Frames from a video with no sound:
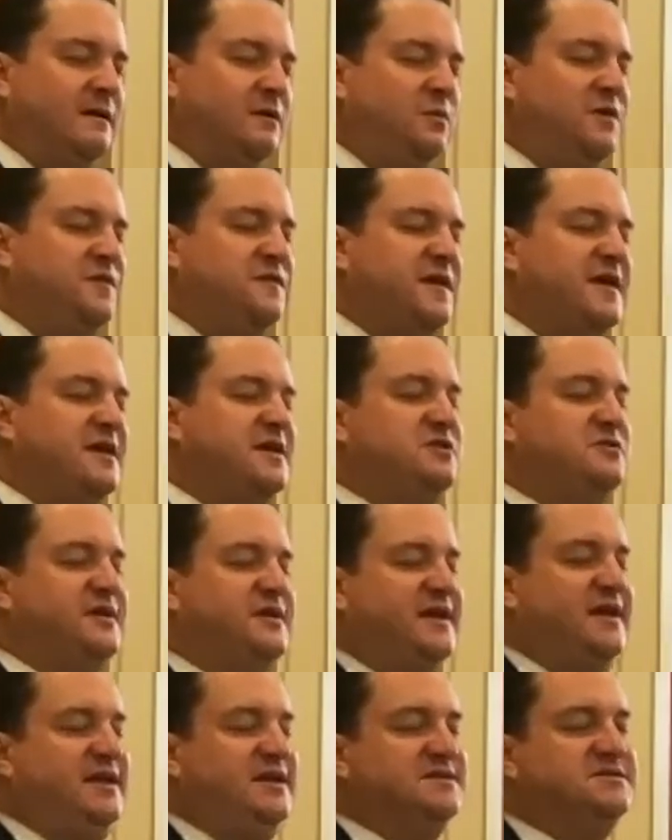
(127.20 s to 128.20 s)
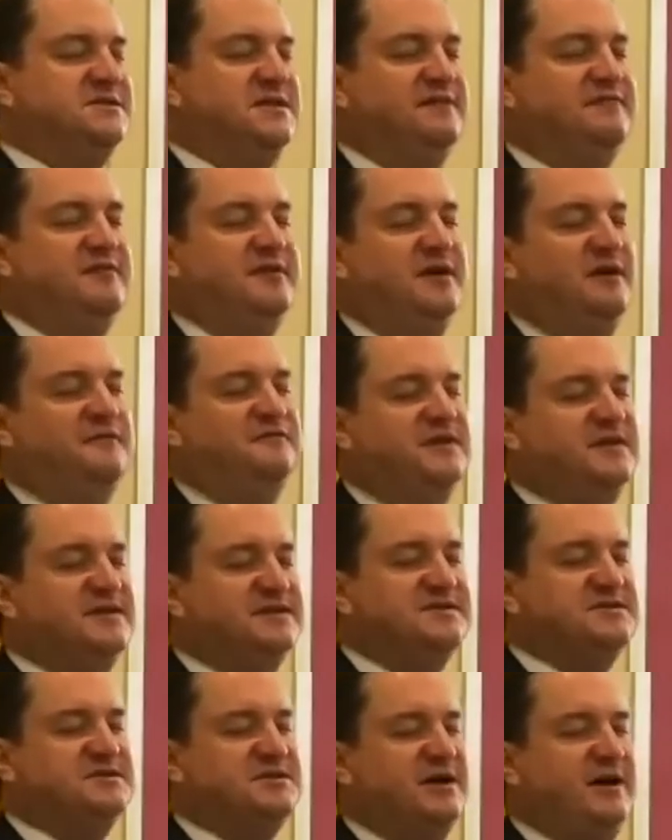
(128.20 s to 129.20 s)
We thank you that he has given up
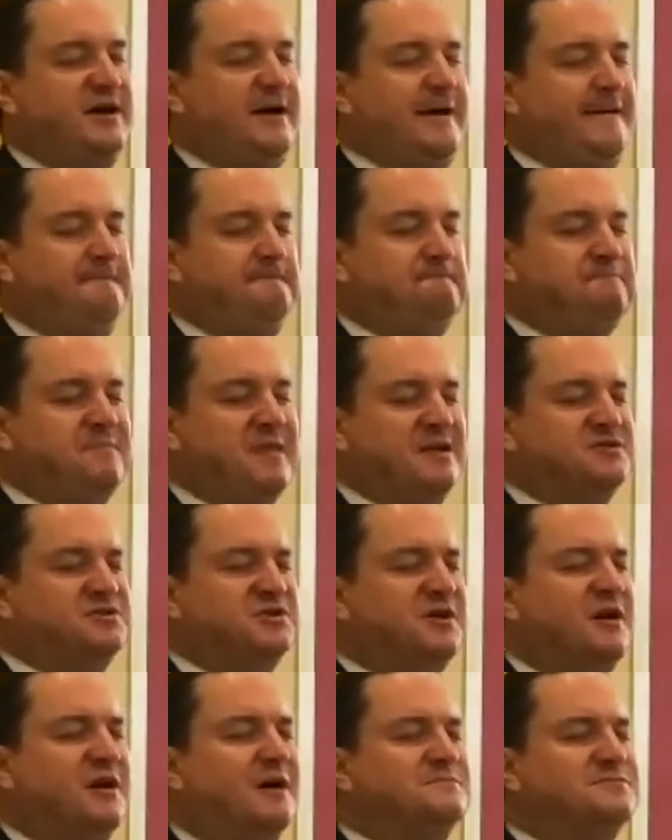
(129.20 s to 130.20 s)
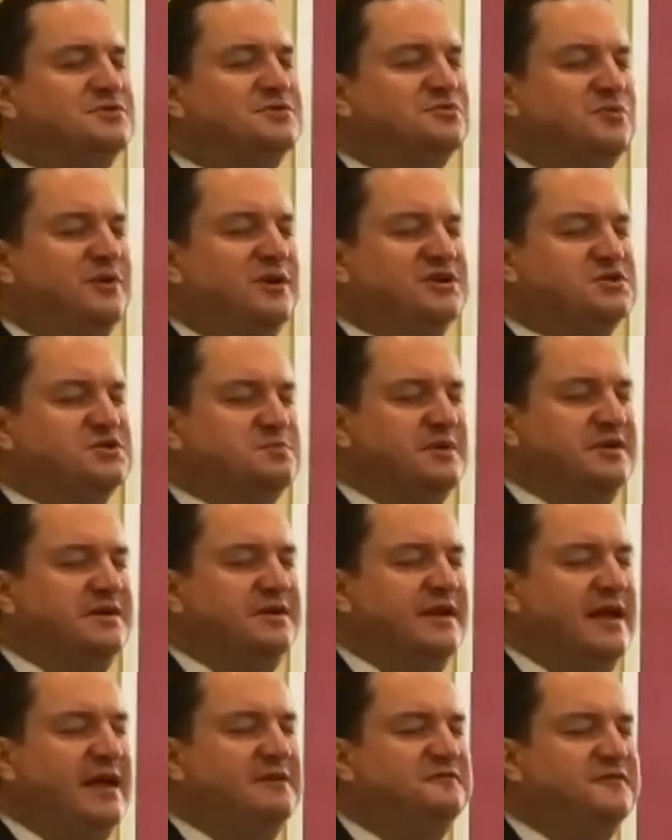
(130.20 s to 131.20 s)
his time to come to
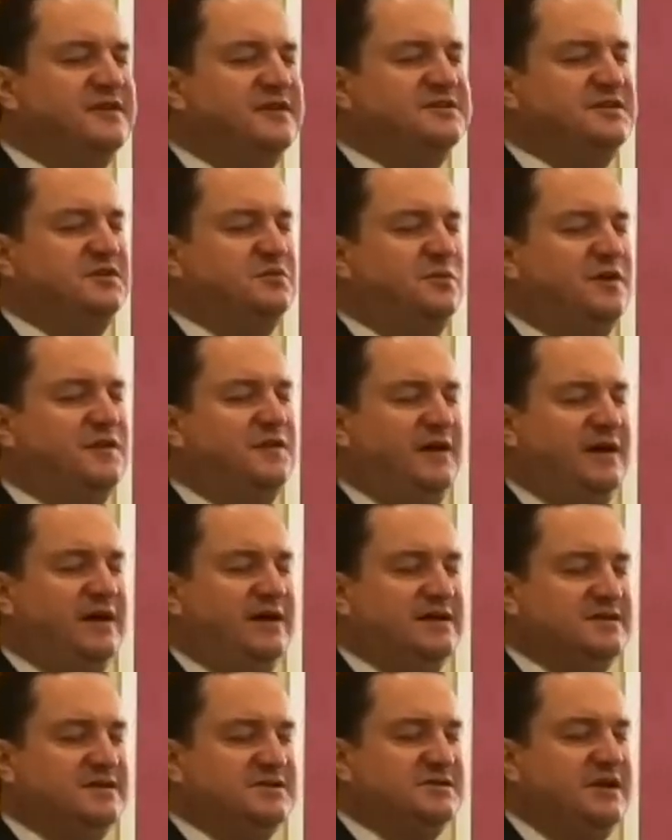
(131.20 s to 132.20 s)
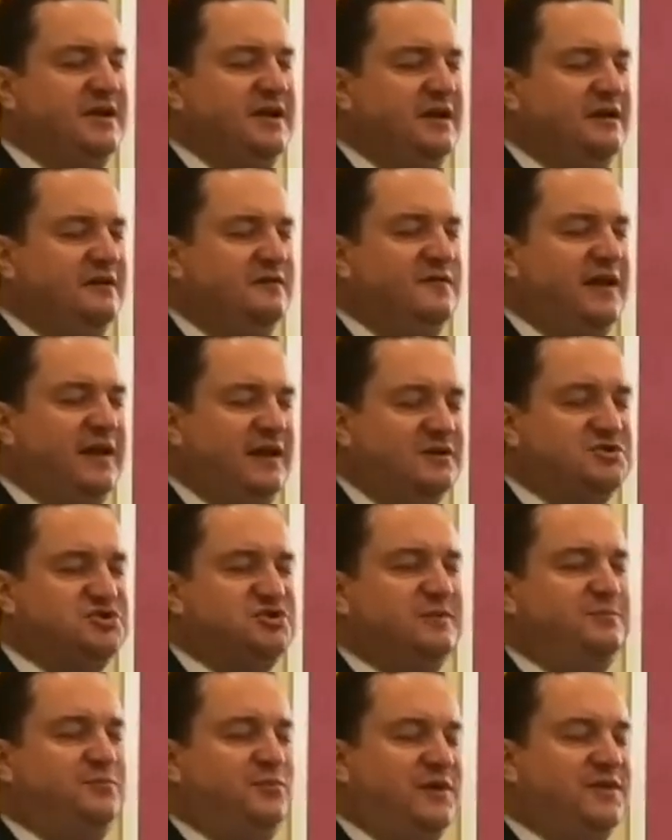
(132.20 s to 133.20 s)
Richmond and visit with us,
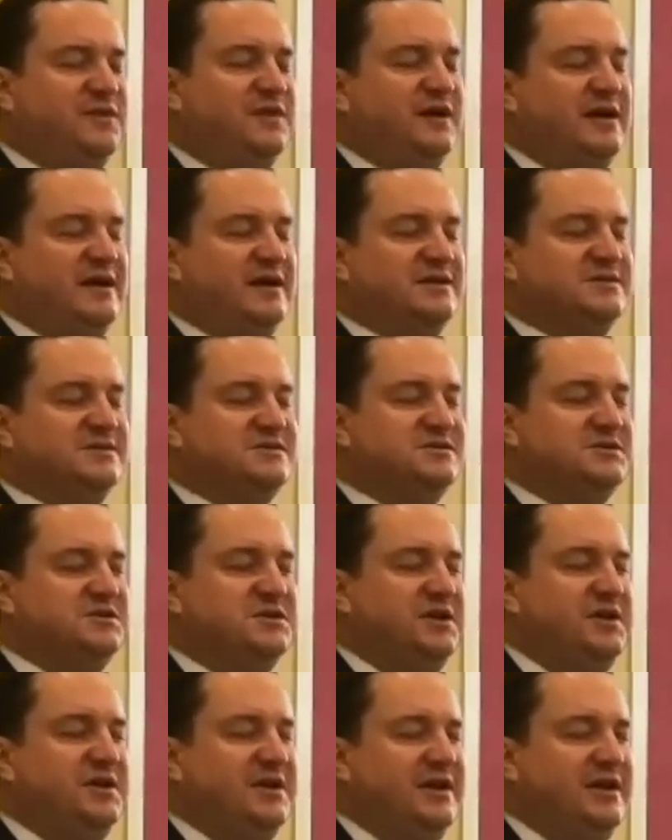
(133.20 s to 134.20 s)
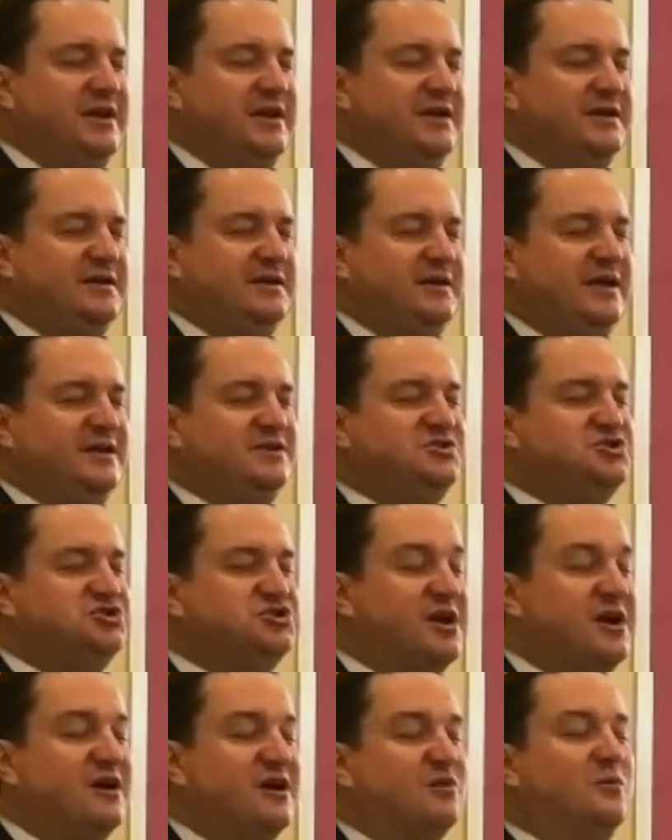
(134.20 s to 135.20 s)
fellowship with us, and
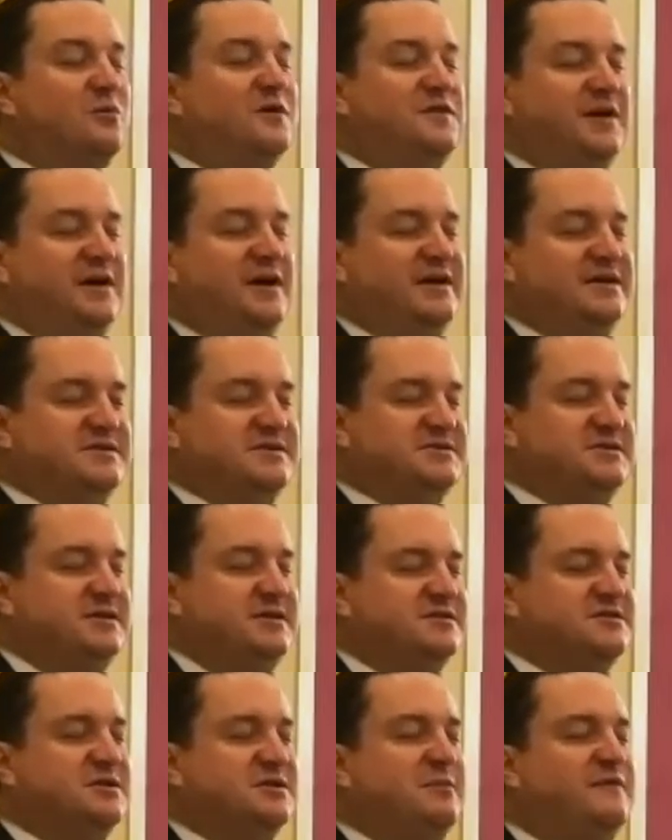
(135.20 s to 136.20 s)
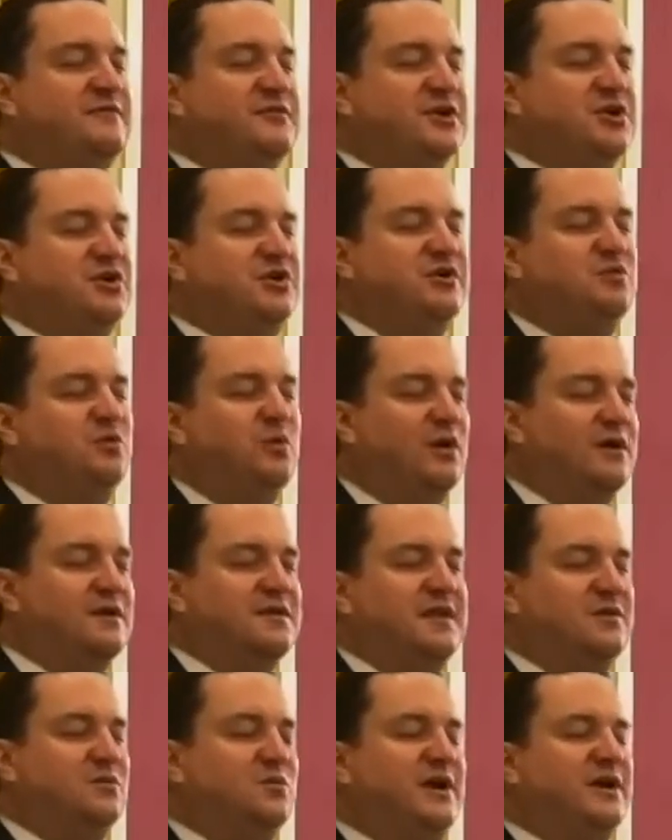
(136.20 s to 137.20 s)
share with us some of the good
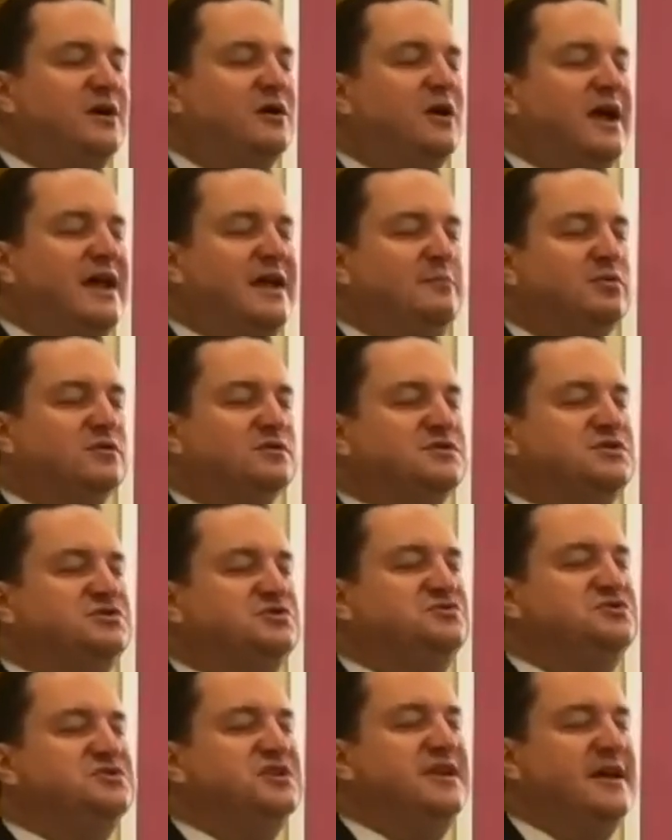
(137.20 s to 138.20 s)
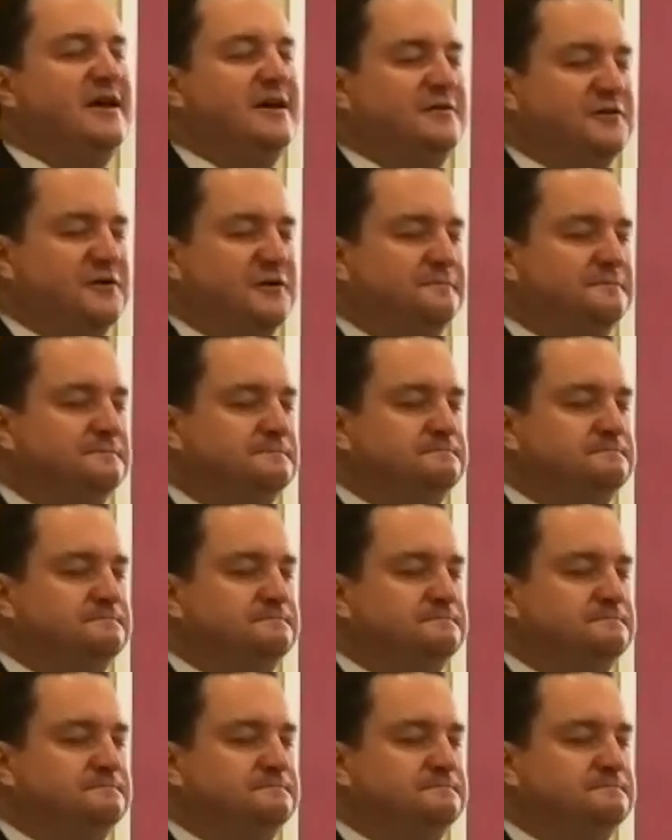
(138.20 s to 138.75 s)
work that we are able to do together.